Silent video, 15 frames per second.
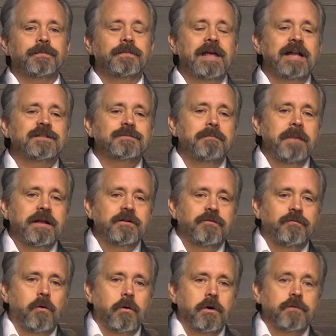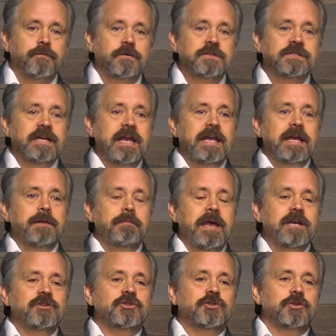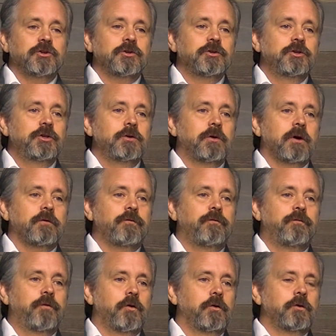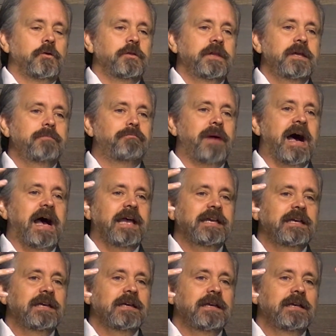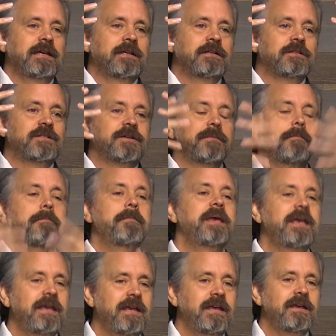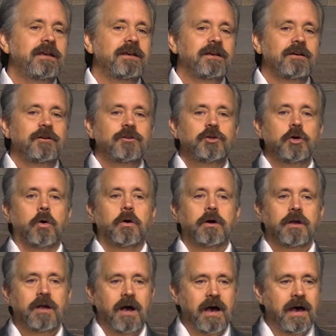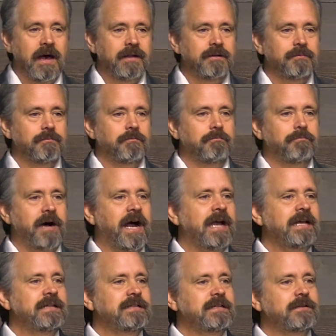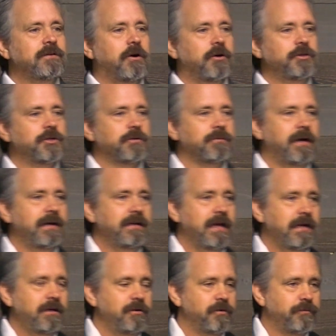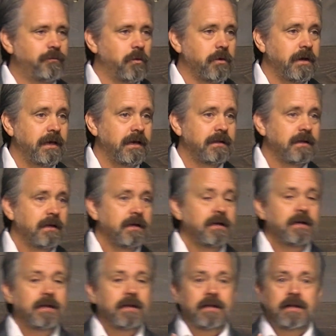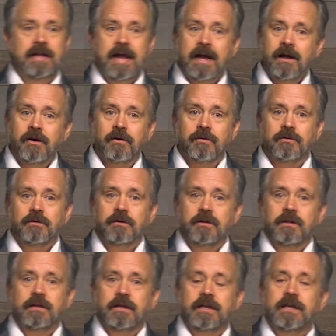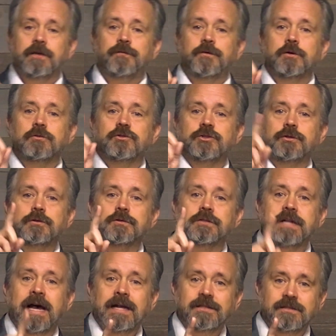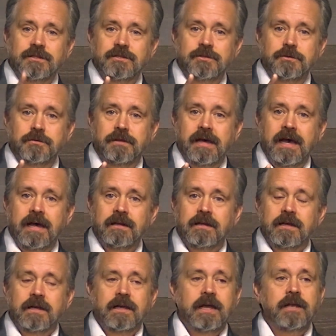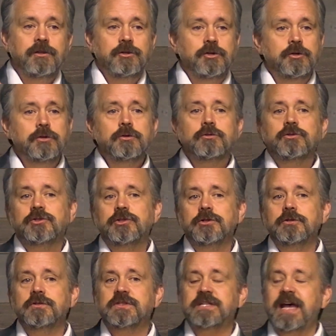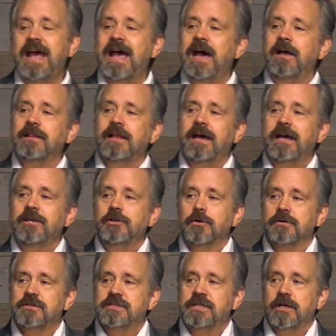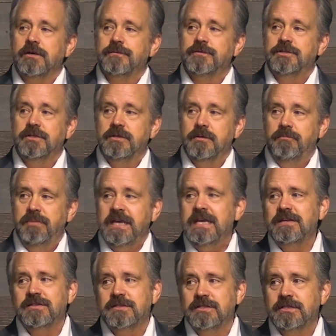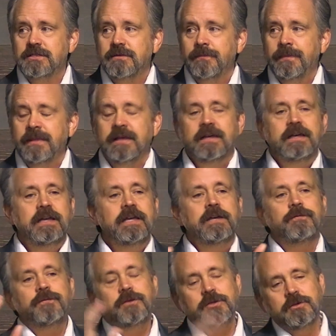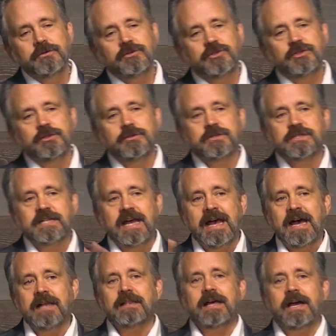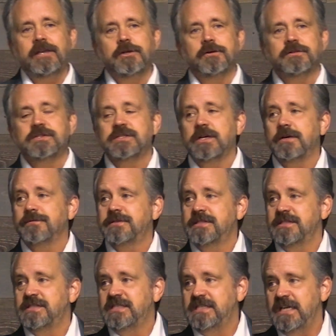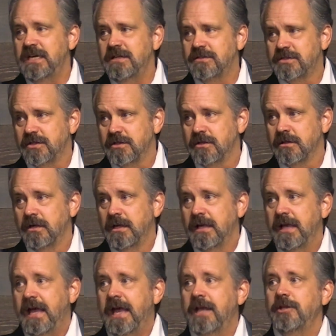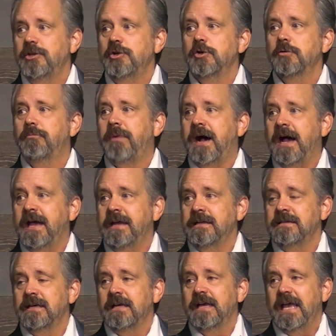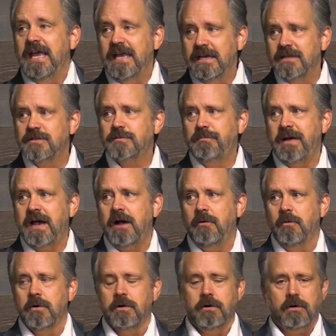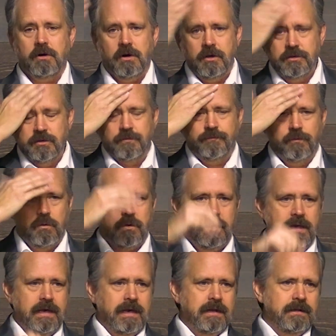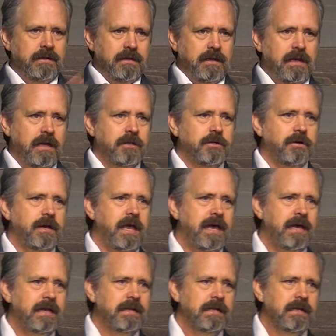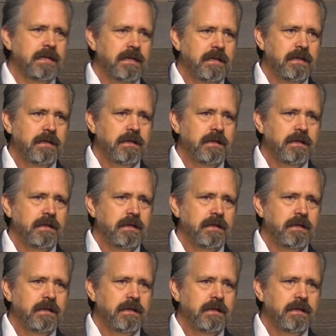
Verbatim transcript: That's metaphoric for saying, Make sure you are fully buying in to me, your God. Bind it on your right hand and your forehead. Now, if you choose not to do that, and you choose to ally yourself to the beast, if you choose to ally yourself to Caesar and you bind his power on your forehead and your head,